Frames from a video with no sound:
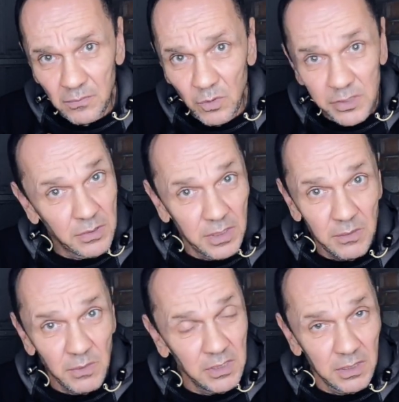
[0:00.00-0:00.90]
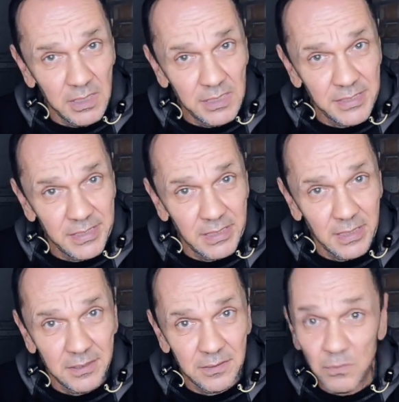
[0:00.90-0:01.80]
what you can eat, when you can eat it,
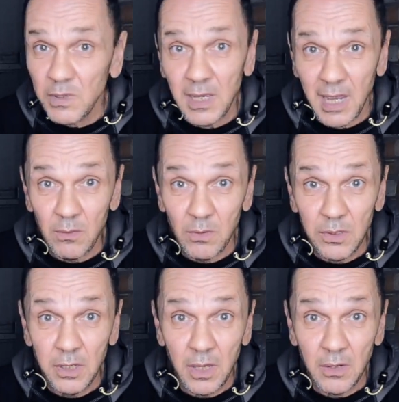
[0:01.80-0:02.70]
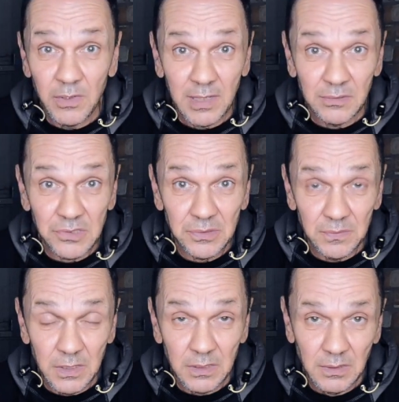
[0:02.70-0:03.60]
and how long you can go without.
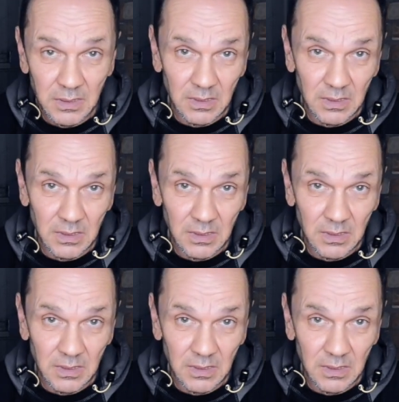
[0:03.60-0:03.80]
Yeah.